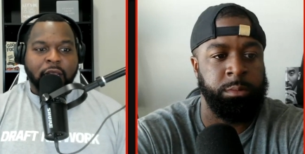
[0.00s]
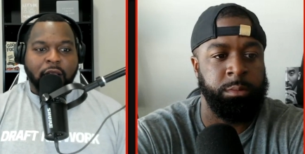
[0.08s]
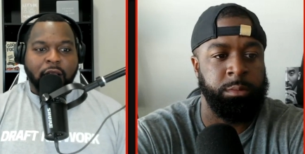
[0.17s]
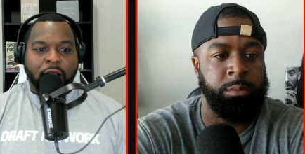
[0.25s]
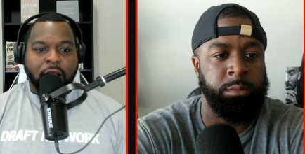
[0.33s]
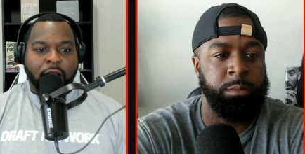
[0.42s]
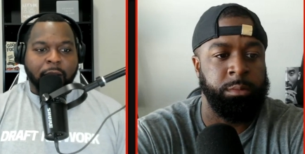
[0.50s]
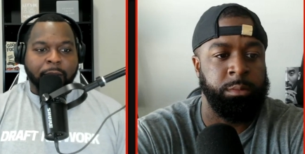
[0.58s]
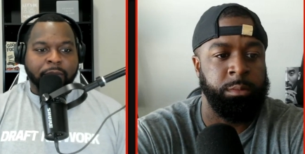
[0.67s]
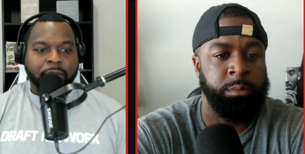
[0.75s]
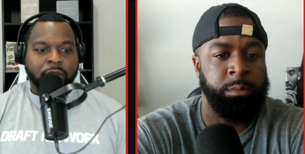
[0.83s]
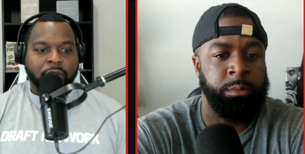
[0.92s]

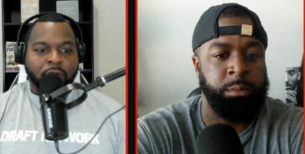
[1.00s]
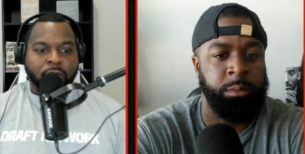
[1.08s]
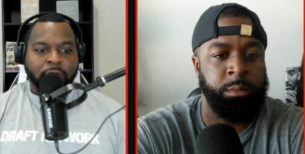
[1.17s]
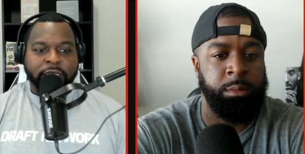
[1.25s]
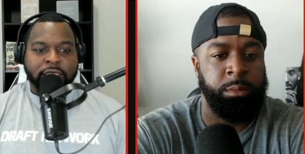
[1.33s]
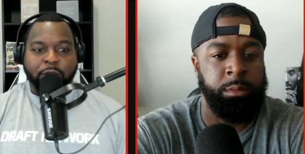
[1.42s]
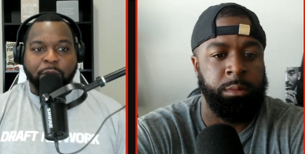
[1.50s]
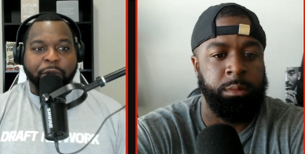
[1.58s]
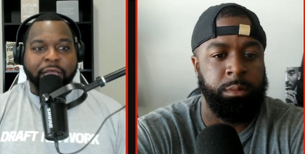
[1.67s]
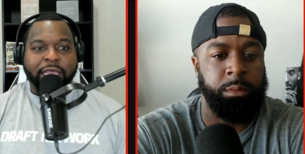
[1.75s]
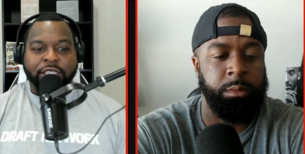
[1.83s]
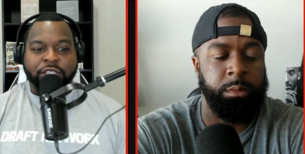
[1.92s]
Speaker 1: um, you know, like you said with
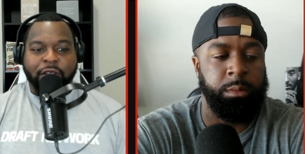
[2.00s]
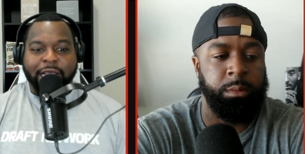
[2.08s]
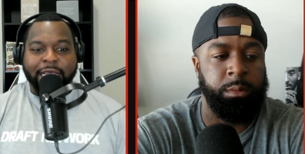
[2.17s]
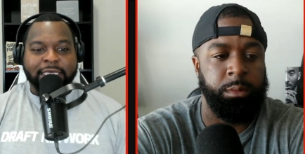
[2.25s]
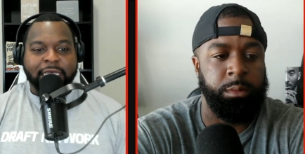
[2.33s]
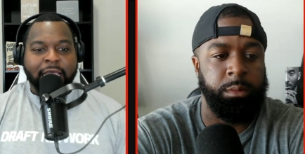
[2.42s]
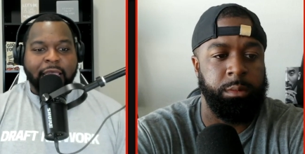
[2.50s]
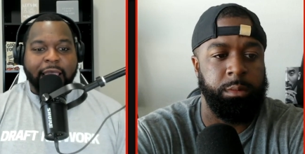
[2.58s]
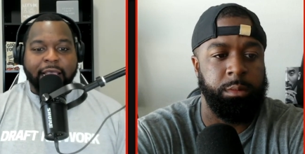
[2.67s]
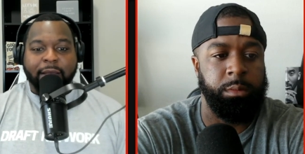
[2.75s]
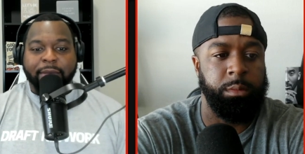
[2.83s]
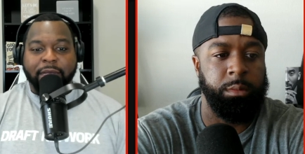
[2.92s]
Bralen Trice,
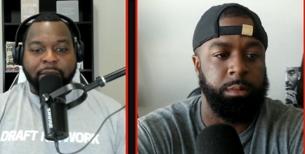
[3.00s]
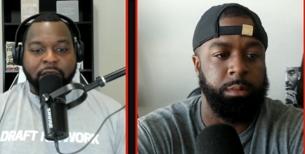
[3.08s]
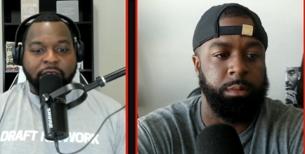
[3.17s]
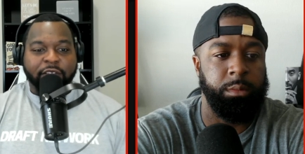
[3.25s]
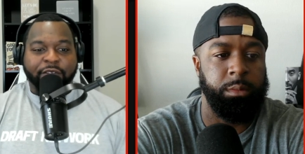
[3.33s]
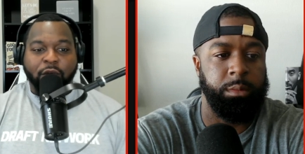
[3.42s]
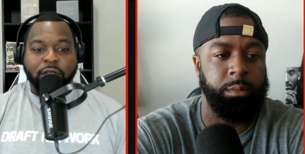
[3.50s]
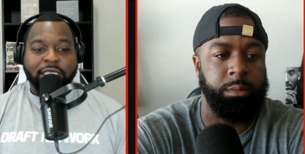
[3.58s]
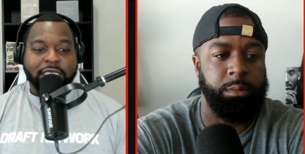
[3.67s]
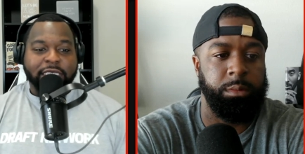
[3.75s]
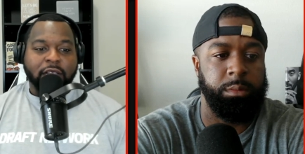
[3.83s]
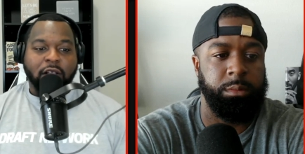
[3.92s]
and I'm I'm looking forward
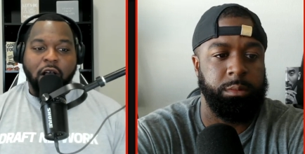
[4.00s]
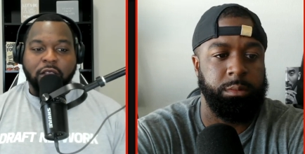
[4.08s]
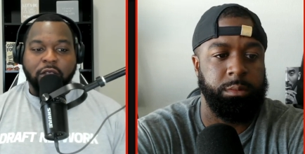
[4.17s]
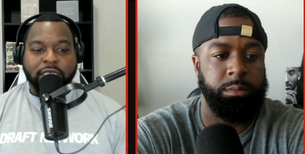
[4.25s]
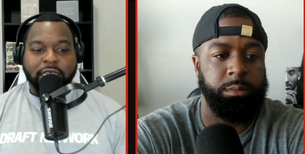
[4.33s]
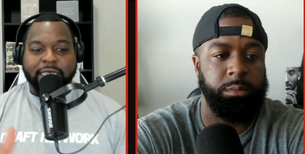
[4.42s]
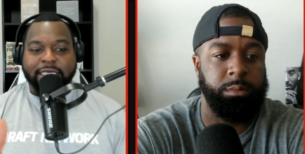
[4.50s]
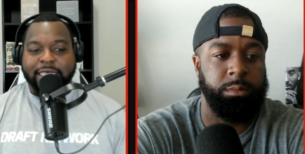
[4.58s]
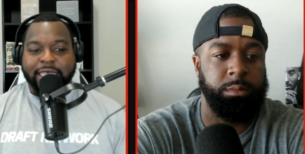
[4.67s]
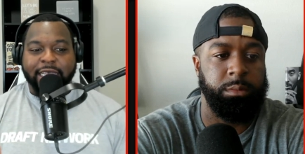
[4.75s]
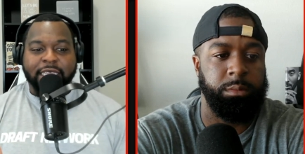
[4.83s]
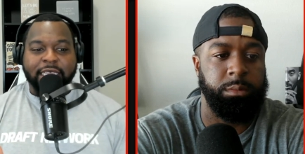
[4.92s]
to seeing all those guys because
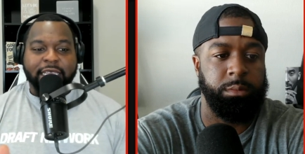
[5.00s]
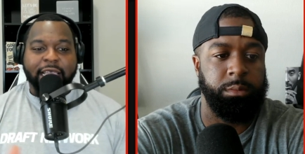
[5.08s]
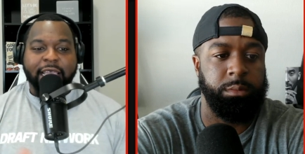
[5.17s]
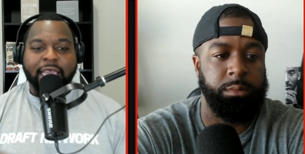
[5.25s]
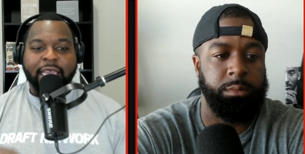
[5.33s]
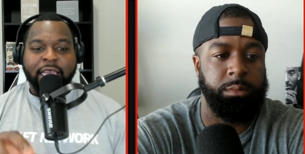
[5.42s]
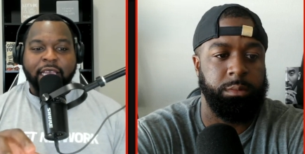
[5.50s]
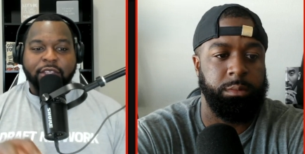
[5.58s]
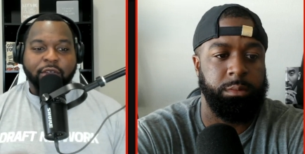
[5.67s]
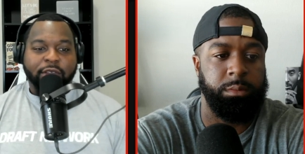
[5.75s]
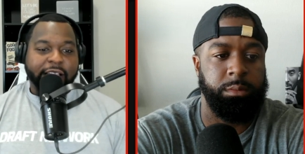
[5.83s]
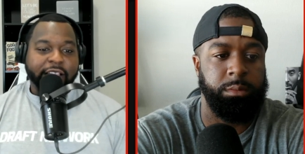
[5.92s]
at the end of the day,
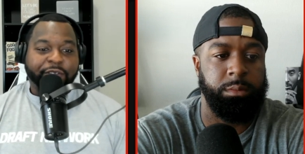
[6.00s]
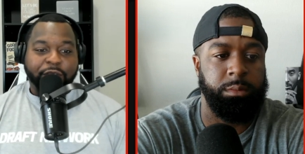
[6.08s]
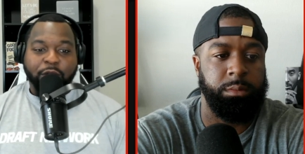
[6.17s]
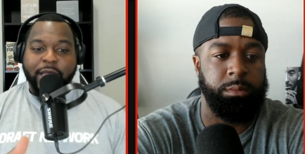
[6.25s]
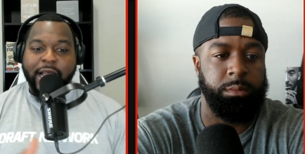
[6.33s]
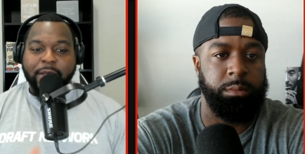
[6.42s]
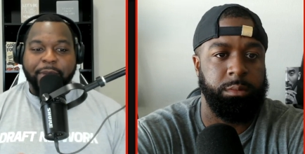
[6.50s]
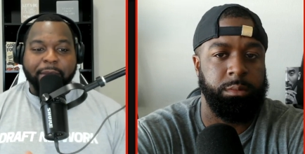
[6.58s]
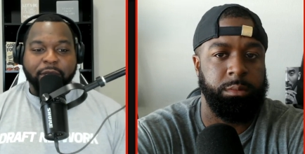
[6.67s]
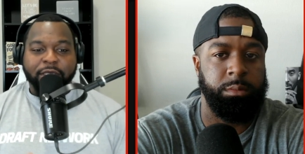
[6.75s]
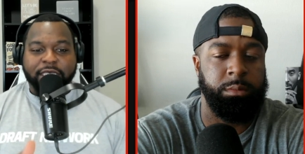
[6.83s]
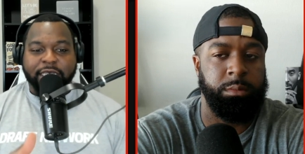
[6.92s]
you got to you got to be
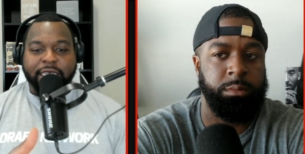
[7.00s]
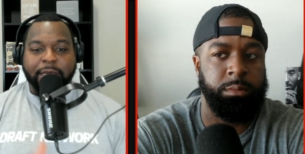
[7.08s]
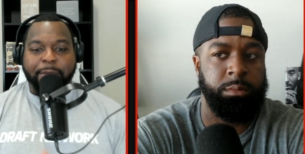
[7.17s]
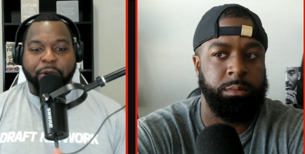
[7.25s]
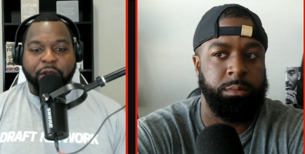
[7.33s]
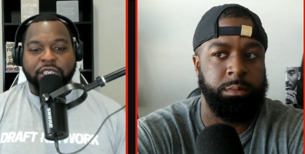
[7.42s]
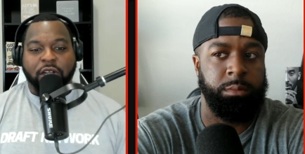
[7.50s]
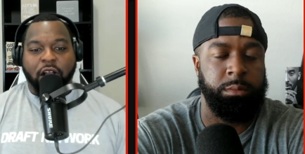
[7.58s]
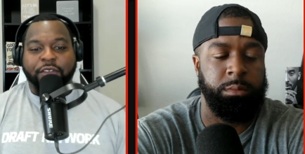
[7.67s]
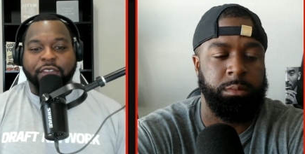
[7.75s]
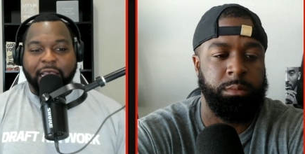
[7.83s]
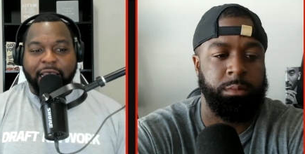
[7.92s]
able to get pressure
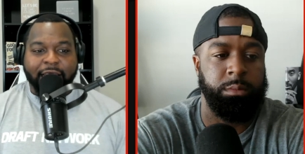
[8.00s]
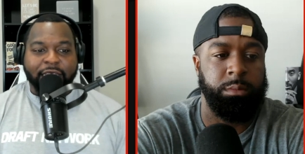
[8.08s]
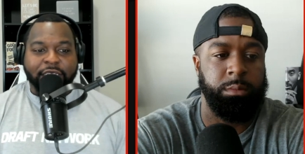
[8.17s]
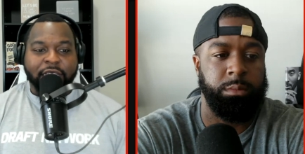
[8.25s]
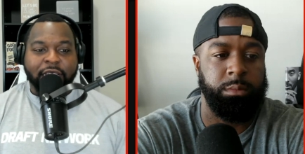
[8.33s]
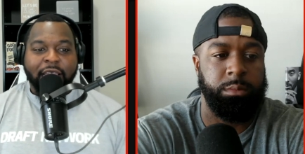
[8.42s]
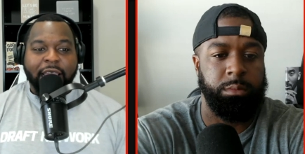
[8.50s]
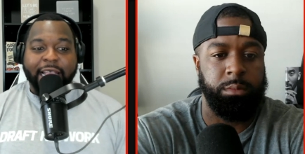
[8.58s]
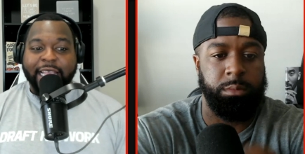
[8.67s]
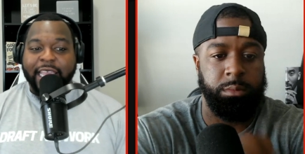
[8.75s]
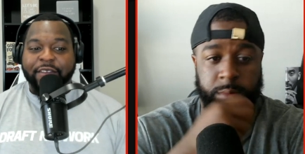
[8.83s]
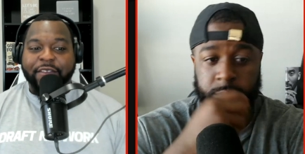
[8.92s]
off the edge,
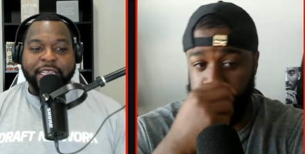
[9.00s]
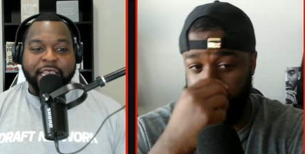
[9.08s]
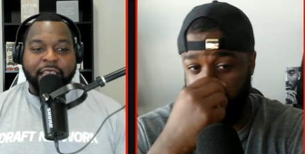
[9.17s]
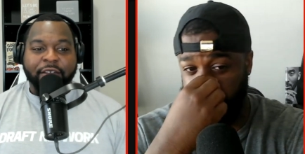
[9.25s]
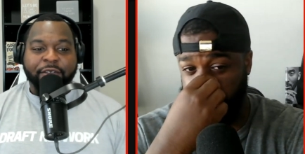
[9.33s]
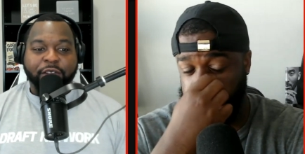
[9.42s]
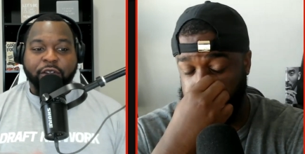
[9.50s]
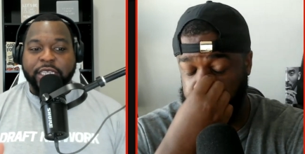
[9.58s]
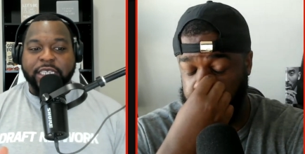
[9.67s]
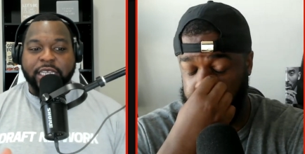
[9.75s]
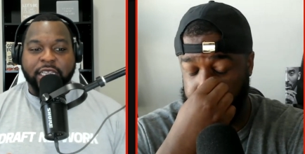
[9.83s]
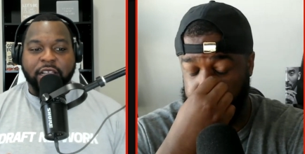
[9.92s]
and even if
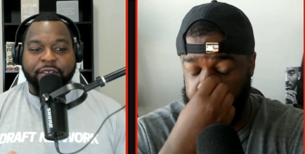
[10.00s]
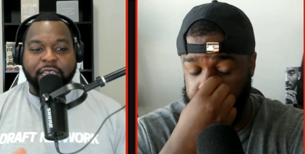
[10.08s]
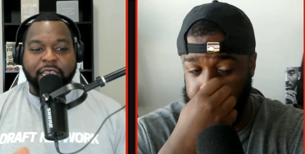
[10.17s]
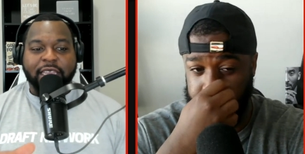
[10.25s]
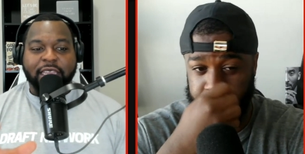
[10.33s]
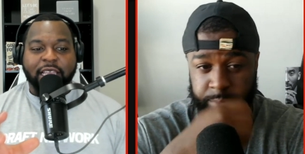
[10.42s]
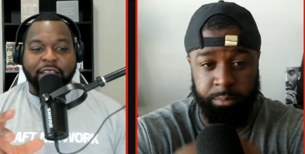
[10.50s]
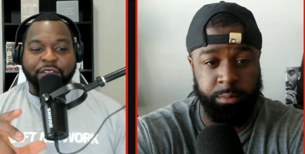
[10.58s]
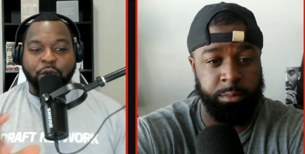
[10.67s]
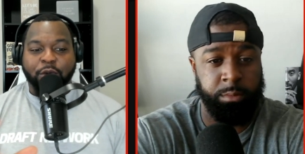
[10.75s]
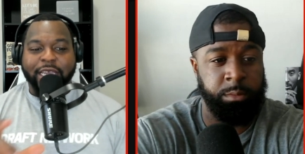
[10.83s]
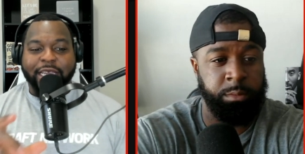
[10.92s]
crazy enough, Keith,
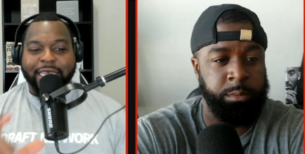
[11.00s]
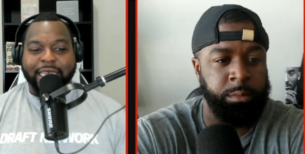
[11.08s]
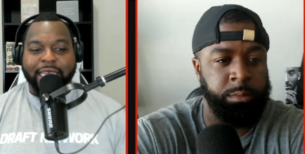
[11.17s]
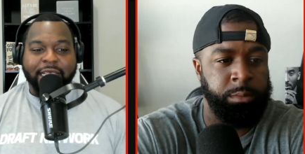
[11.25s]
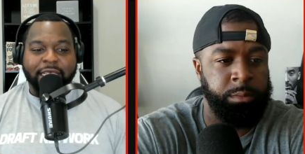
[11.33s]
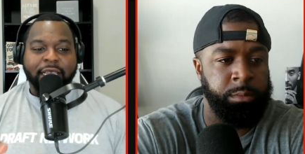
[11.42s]
if you could get